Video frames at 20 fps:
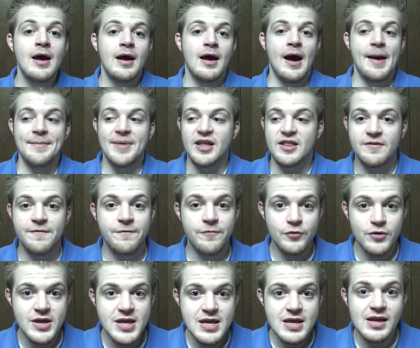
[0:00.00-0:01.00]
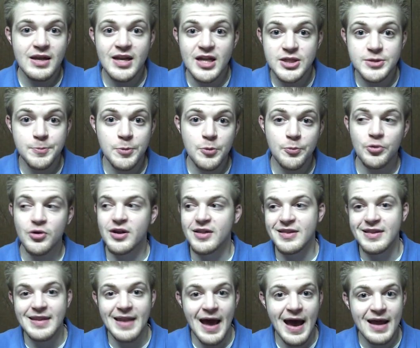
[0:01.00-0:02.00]
Um, it's free. Niche Blueprint
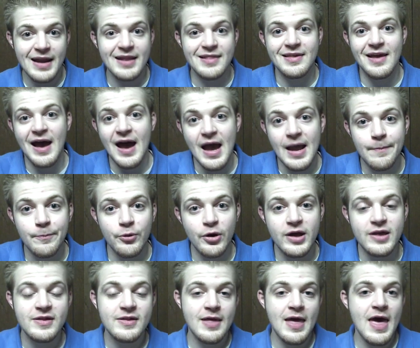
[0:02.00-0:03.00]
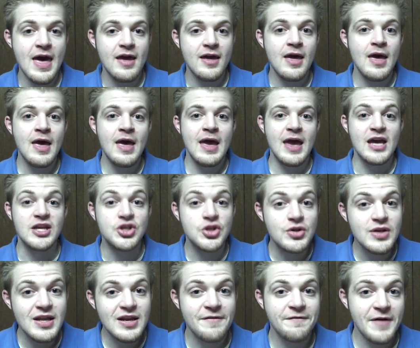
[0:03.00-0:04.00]
is not. It's a high price tag, and you
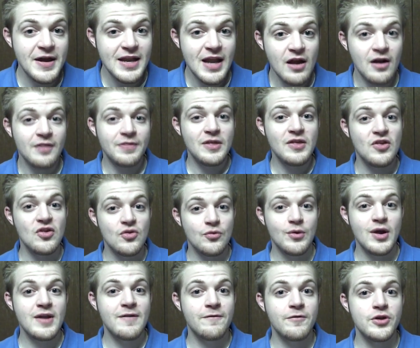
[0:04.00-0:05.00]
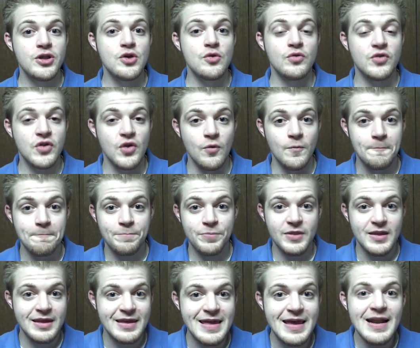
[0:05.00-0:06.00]
need to find out if this is right for you. So
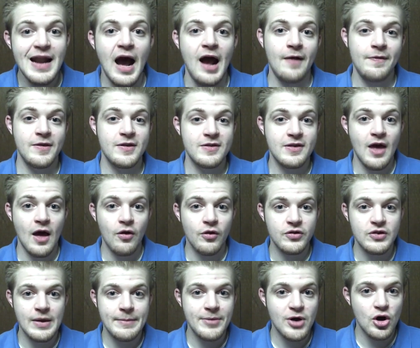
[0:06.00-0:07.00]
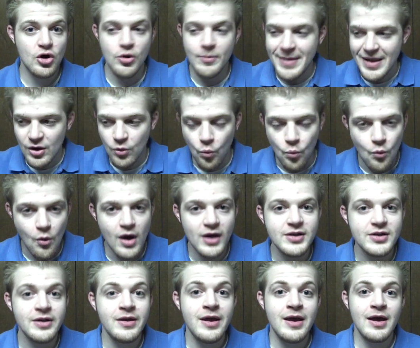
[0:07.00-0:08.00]
get on this teleseminar no matter
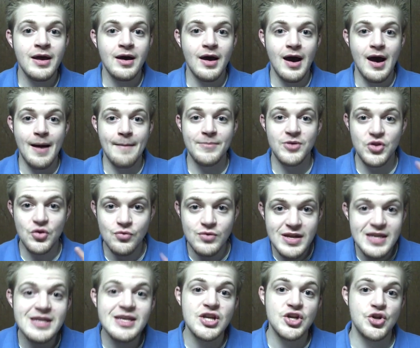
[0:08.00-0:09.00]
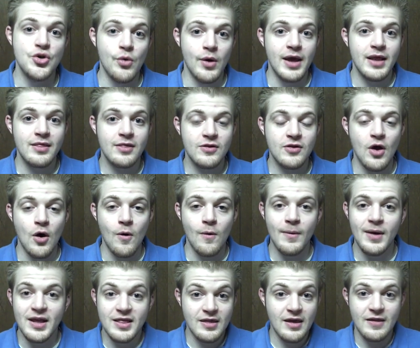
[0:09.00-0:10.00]
what. Um, you need to do it. So
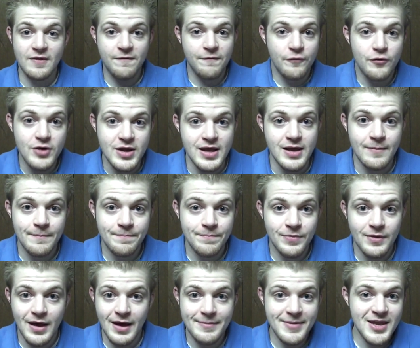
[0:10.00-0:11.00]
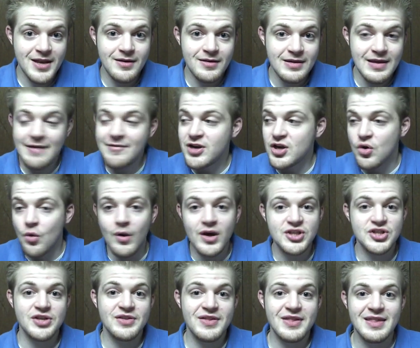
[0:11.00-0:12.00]
it's, it's free. I mean, you have any
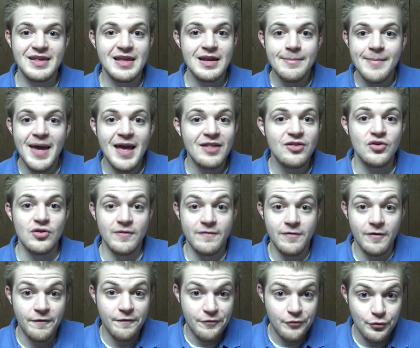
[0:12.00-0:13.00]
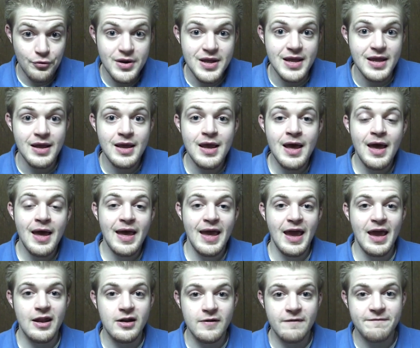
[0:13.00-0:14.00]
questions, get them answered for free
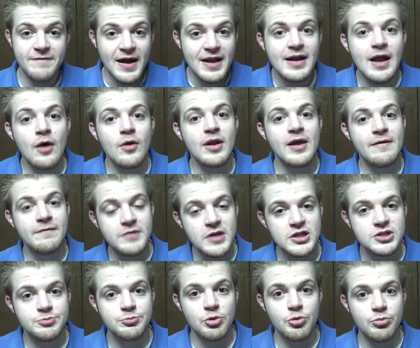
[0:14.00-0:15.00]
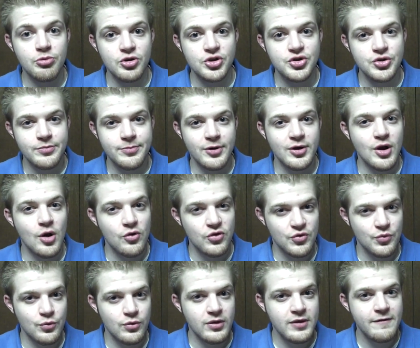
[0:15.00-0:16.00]
and find out if Niche Blueprint 2.0
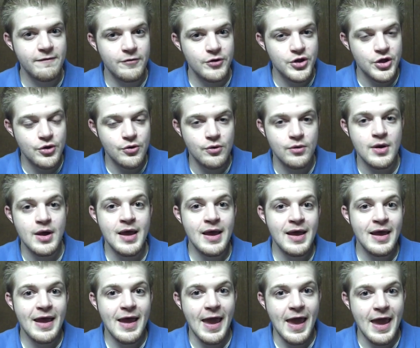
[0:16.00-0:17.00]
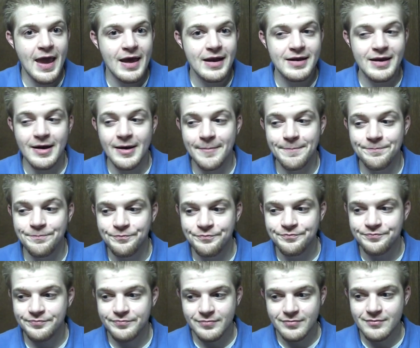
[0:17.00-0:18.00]
is really for you. And um,
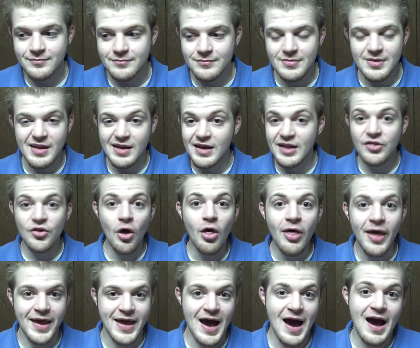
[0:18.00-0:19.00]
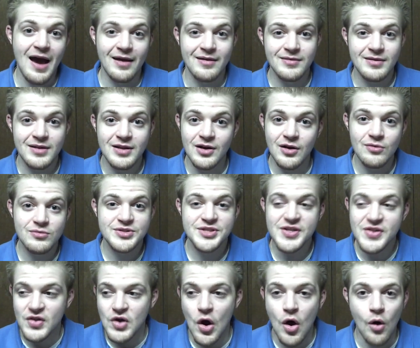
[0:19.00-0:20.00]
that's all I got. You know,
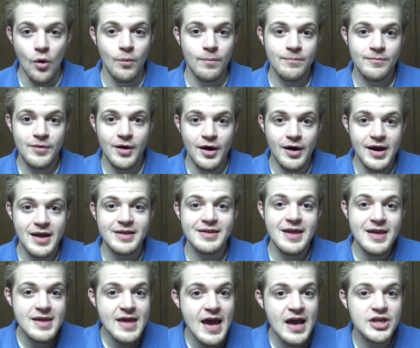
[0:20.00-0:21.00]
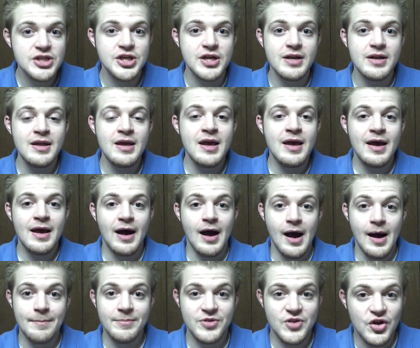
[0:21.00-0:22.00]
just go. All right, take action,
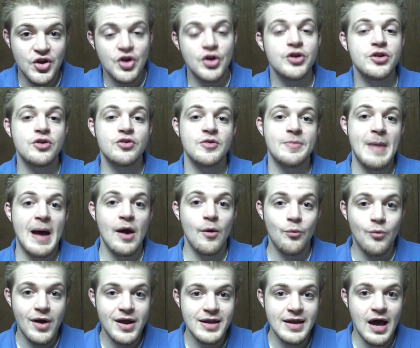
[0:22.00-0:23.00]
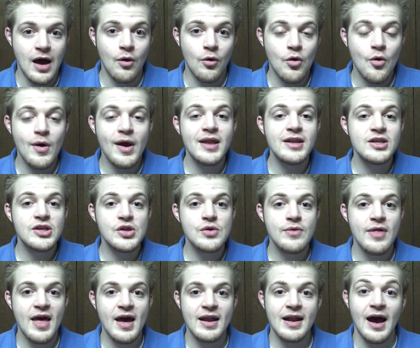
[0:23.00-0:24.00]
um, secure your spot right now. Go ahead and do
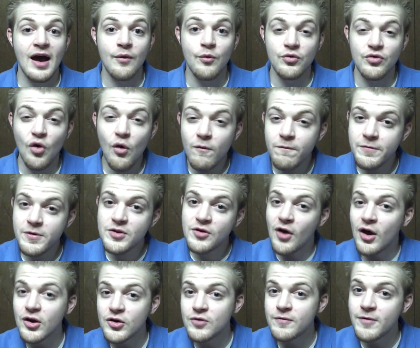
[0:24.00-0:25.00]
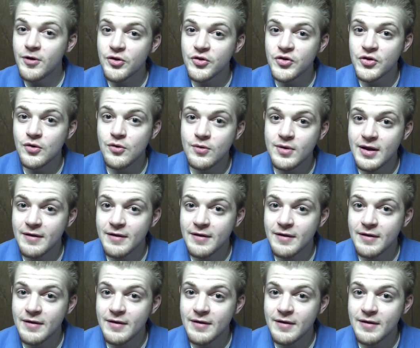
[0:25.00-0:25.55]
that. I will hopefully talk to you very soon.